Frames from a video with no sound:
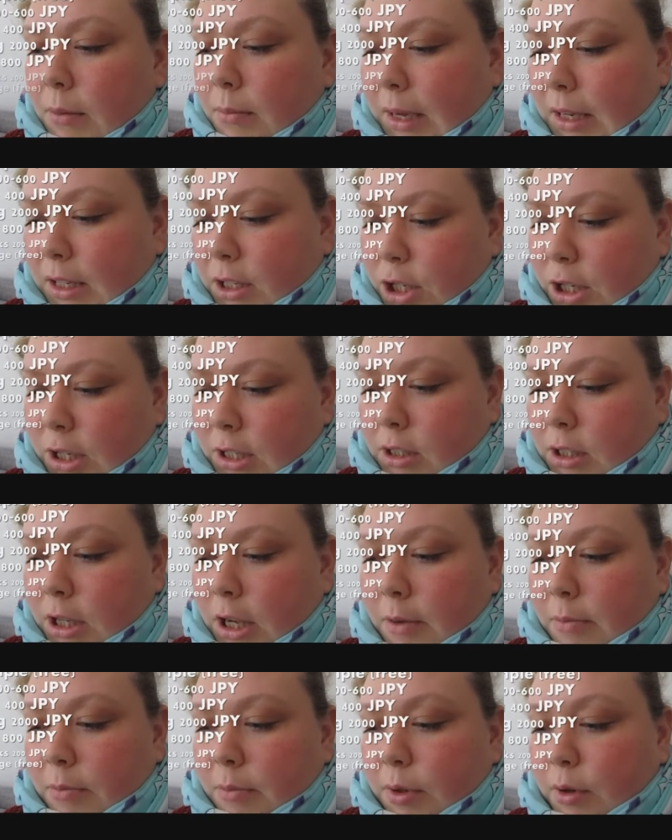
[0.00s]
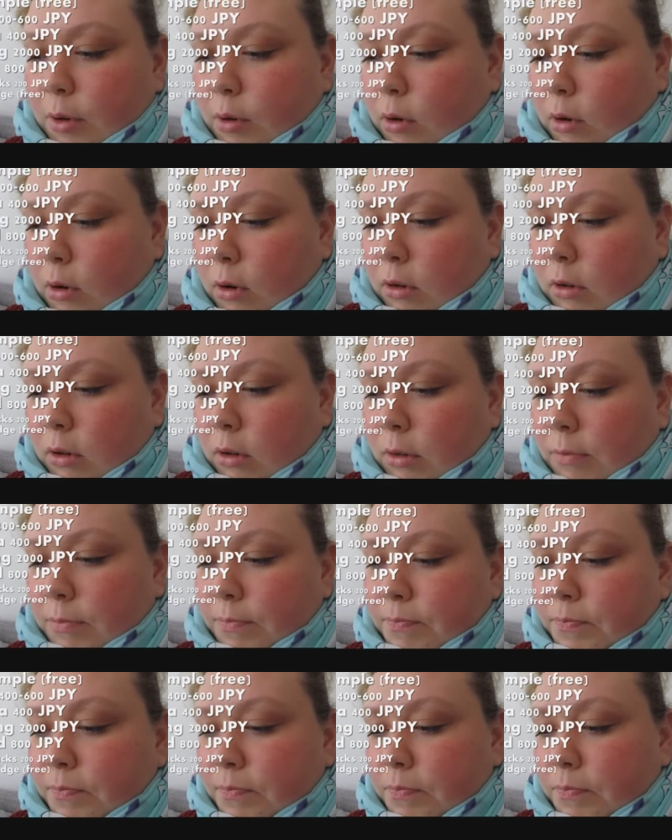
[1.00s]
Meiji-temple,